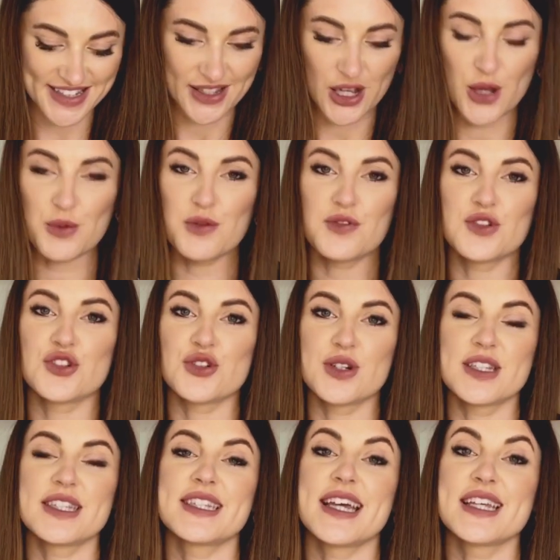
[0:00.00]
I hope you've
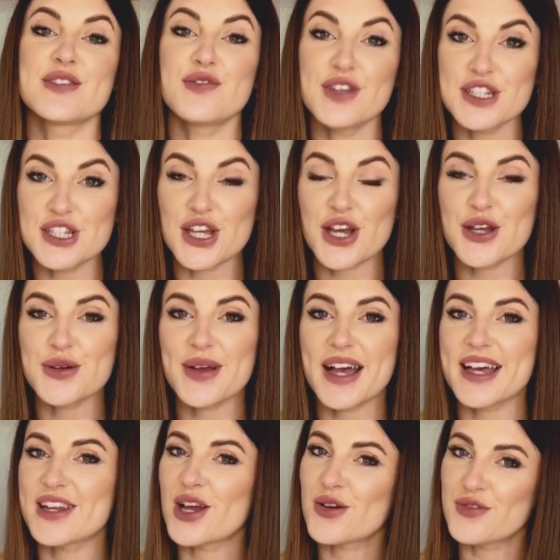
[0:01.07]
enjoyed today's video
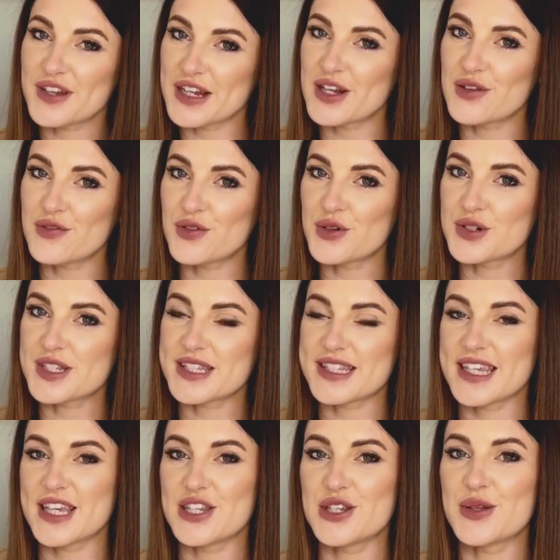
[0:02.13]
and I really look forward to
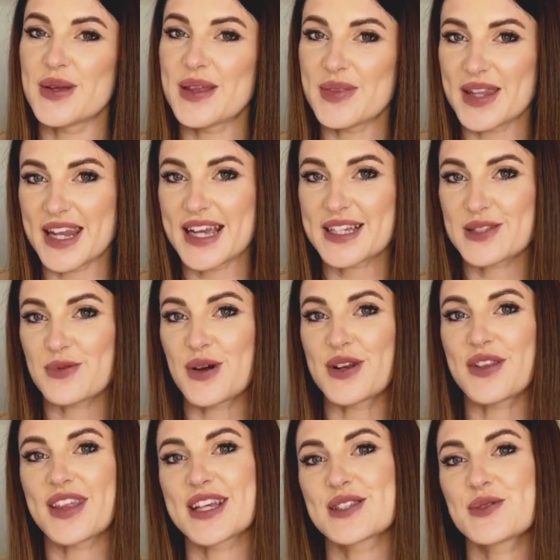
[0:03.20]
seeing you in the next one.
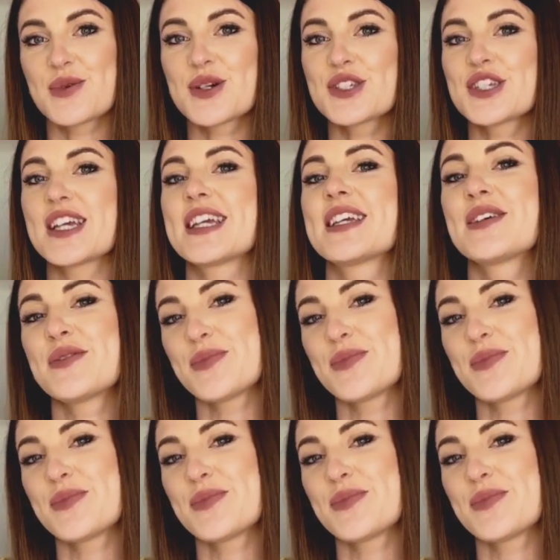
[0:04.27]
Thanks for watching.